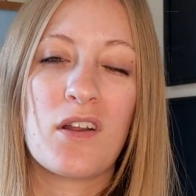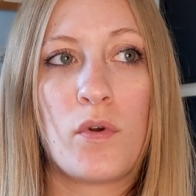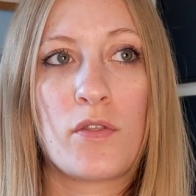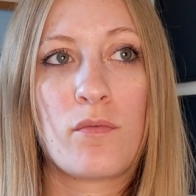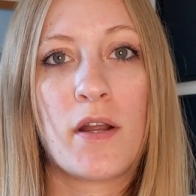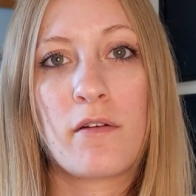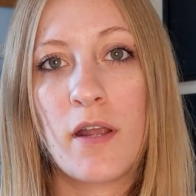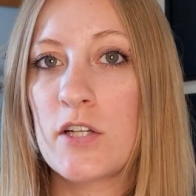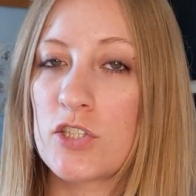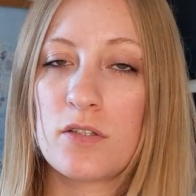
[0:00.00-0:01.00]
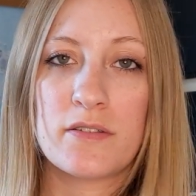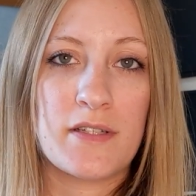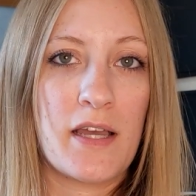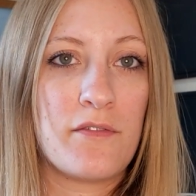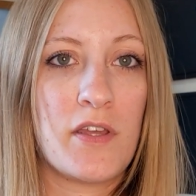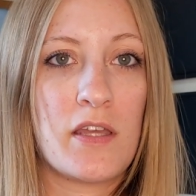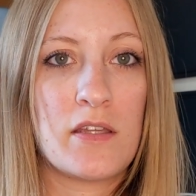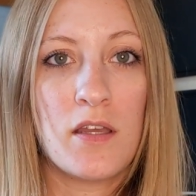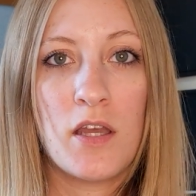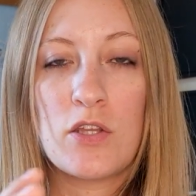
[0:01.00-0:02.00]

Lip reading: With recreational diving,